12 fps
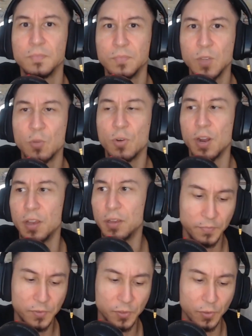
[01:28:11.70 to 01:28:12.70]

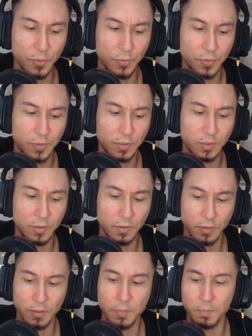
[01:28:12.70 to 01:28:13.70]
Right. So
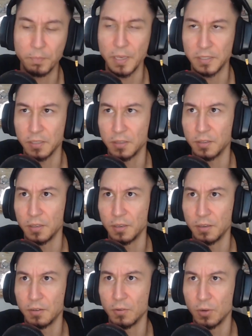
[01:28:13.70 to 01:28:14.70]

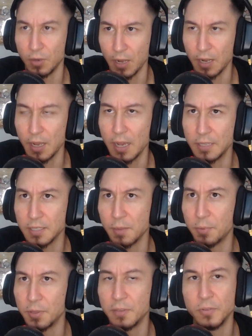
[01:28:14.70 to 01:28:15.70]
basically, or as I
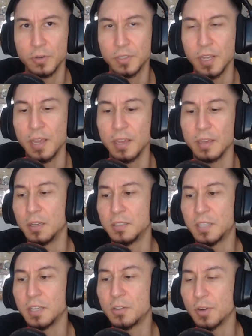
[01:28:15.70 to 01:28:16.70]
believe you're saying,
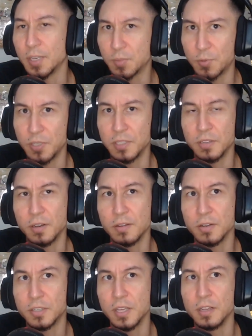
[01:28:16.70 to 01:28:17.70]
take your expertise and
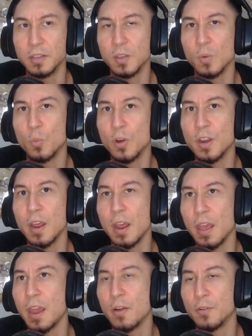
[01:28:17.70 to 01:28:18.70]
understanding in one
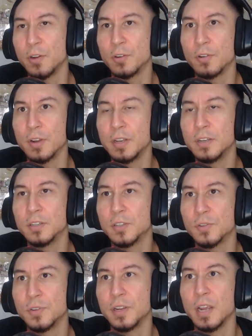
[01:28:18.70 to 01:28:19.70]
area or
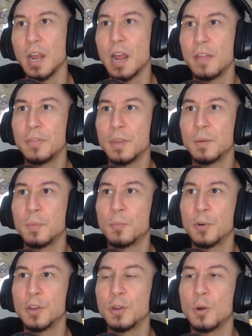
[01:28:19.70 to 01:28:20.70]
industry and then
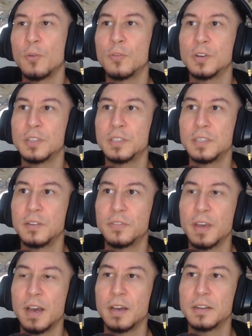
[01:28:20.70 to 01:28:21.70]
bring it over to see if
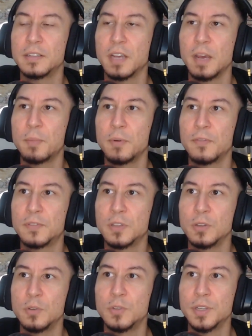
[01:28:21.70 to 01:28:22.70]
that type of
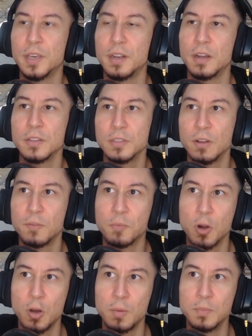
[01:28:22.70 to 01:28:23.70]
solution cannot solve
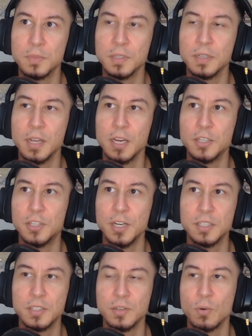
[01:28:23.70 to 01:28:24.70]
problems in
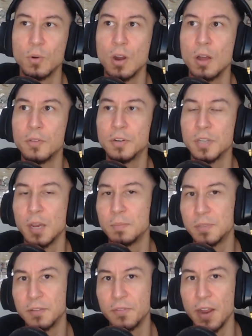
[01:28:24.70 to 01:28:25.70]
adjacent or other
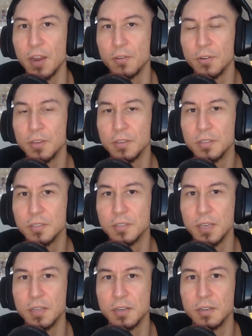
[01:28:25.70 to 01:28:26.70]
types of areas. Is that